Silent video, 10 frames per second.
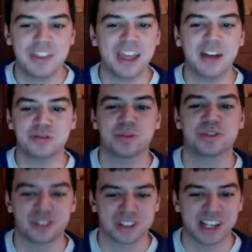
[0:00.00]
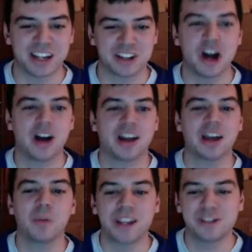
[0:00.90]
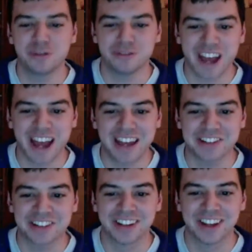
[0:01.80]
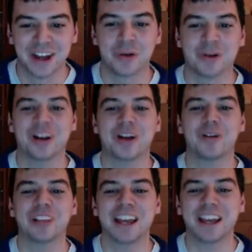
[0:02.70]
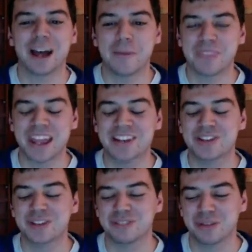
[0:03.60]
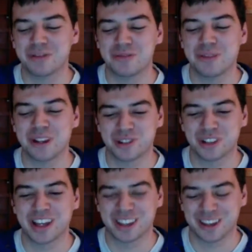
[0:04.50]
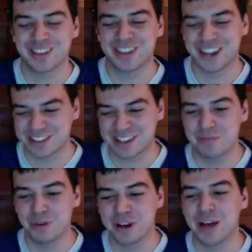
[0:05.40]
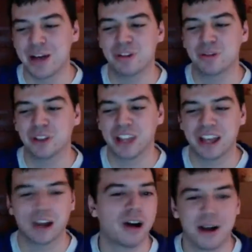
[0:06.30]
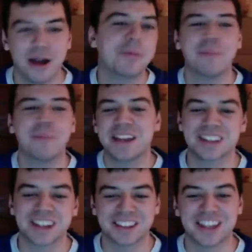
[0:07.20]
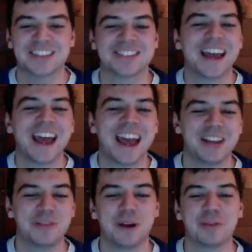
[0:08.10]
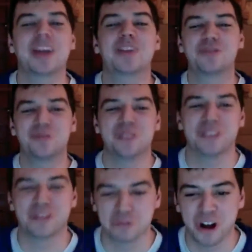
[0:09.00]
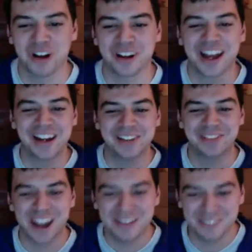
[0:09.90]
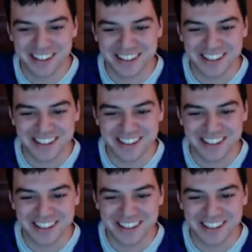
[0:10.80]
else was just like talking way too fast. Or and it's so funny what you mentioned, like the next time you went up and you were like, oh, I'm amazing at this, and you probably exuded the wrong kind of confidence.